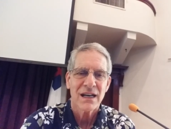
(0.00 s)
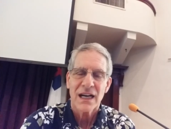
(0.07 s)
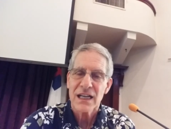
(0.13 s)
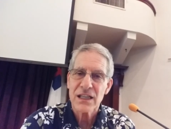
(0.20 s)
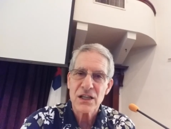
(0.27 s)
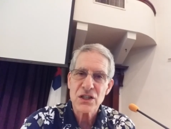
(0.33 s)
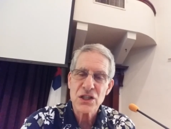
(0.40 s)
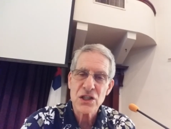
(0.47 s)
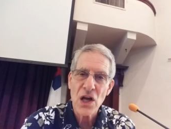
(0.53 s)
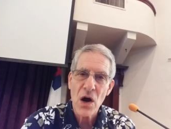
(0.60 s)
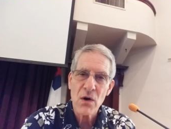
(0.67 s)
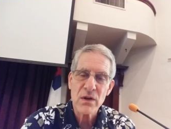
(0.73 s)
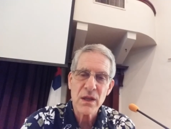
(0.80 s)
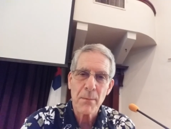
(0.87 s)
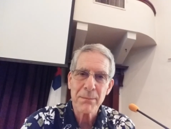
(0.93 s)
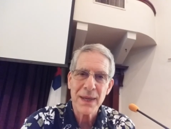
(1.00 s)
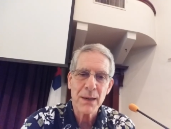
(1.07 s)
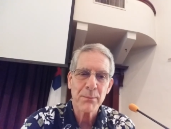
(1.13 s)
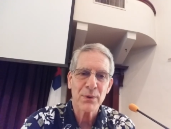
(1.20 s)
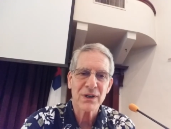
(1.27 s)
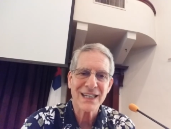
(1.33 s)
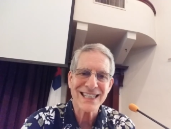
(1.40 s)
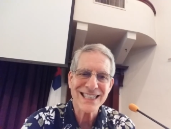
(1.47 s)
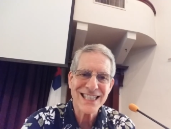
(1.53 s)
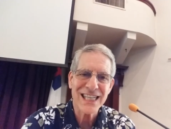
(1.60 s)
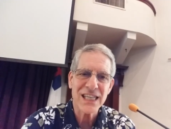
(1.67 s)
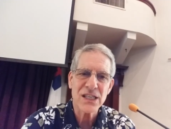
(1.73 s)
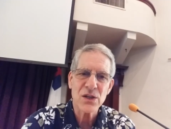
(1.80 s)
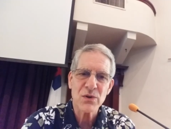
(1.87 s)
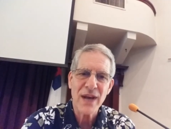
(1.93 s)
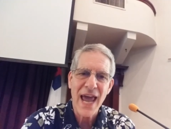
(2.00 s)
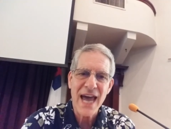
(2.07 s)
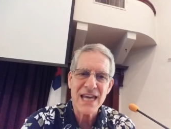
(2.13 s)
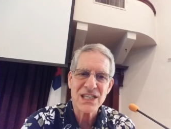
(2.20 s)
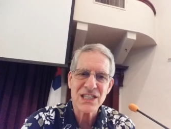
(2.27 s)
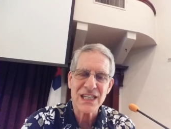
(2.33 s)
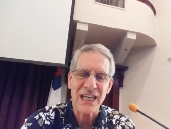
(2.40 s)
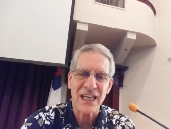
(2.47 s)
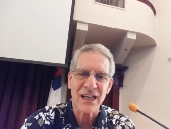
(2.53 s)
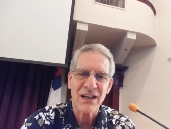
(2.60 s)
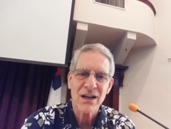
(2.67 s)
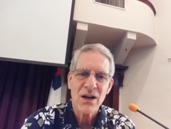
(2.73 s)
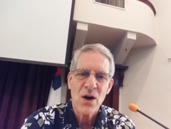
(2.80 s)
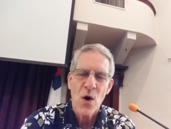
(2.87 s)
And so the people continued asking,